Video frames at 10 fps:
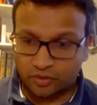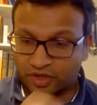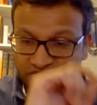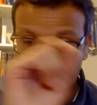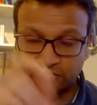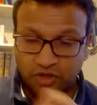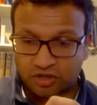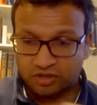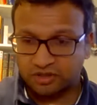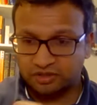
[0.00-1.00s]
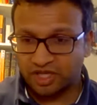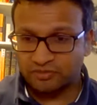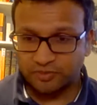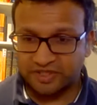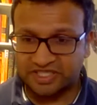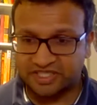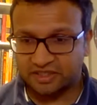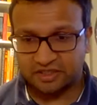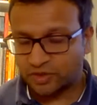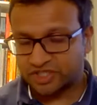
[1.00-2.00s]
question mark
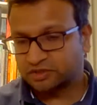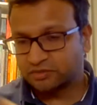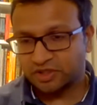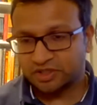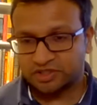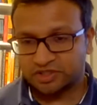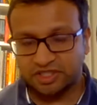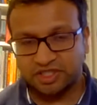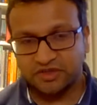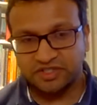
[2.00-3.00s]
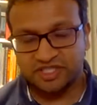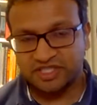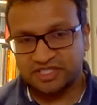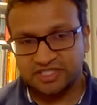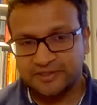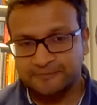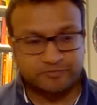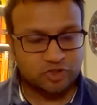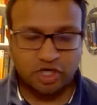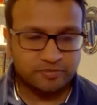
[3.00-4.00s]
comorbidity, question mark diagnosis
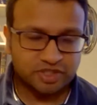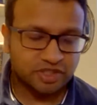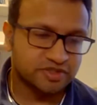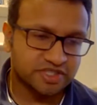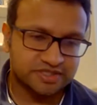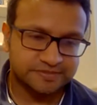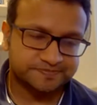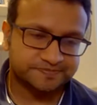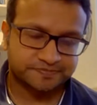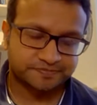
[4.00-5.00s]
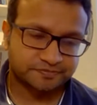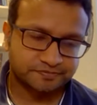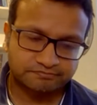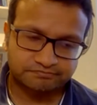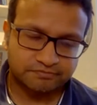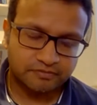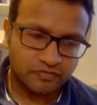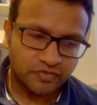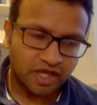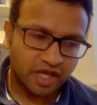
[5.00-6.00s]
can't be coded.
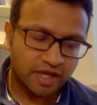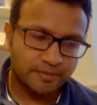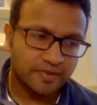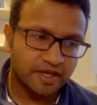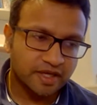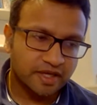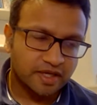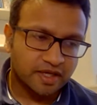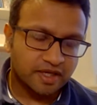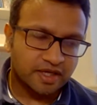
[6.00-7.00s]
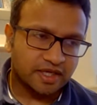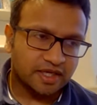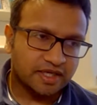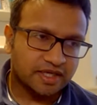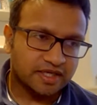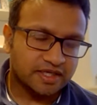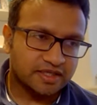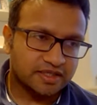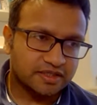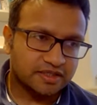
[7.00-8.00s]
There are
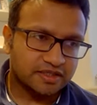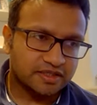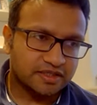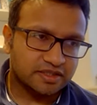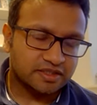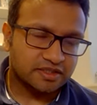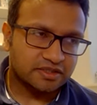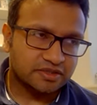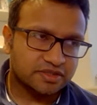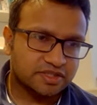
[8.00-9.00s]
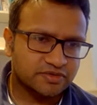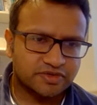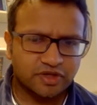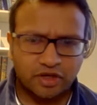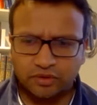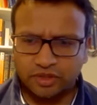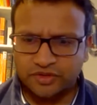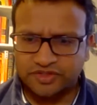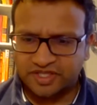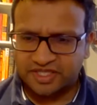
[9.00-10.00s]
a whole
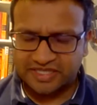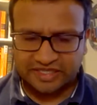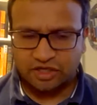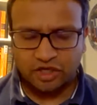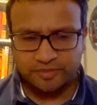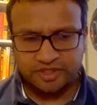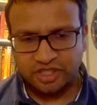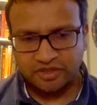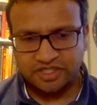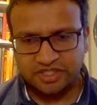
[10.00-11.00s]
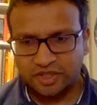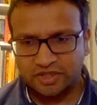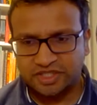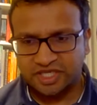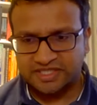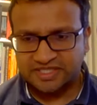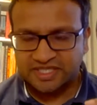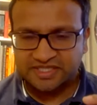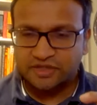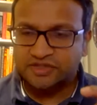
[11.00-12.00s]
loads of things that can't be coded, and
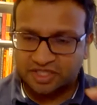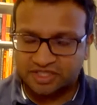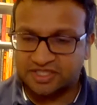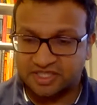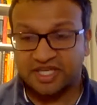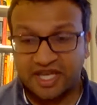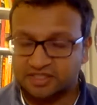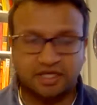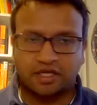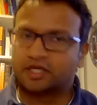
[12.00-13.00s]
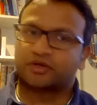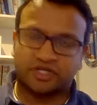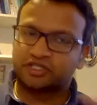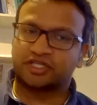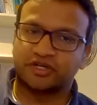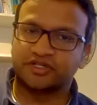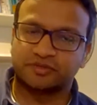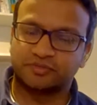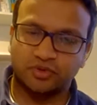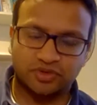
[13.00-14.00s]
it's those subtleties. Yes, clinical coding
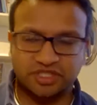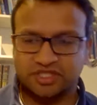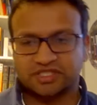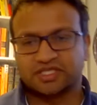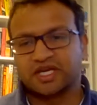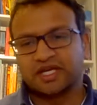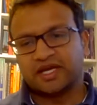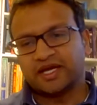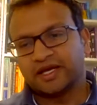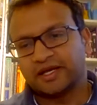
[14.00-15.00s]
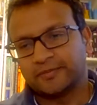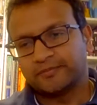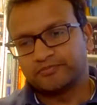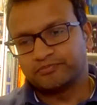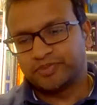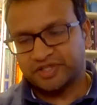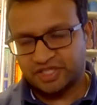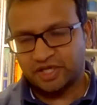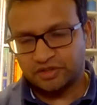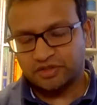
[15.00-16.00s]
is important, but
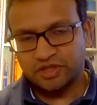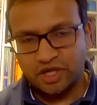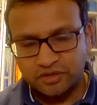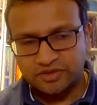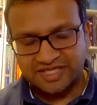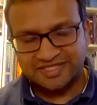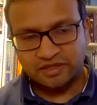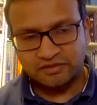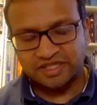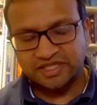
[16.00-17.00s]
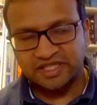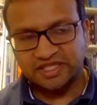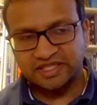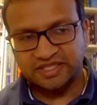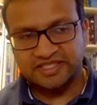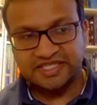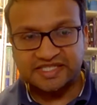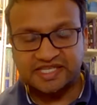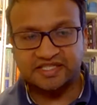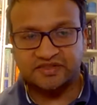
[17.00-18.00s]
they don't know necessarily the
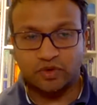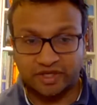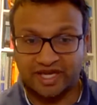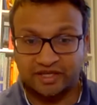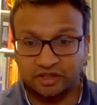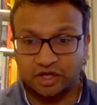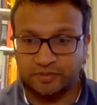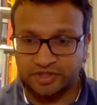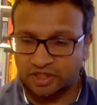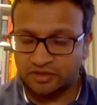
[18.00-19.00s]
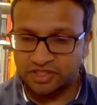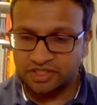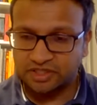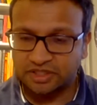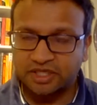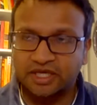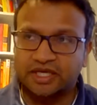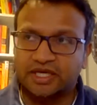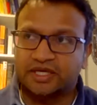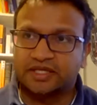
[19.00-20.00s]
details of what can and can't be coded.
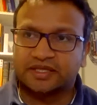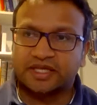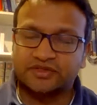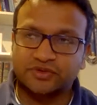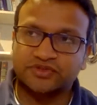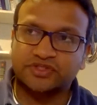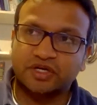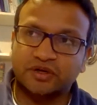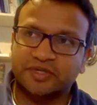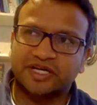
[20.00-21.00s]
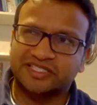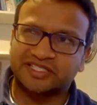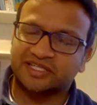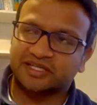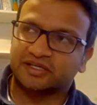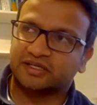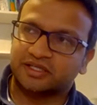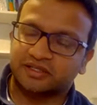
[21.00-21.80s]
There's also, I mean, I did a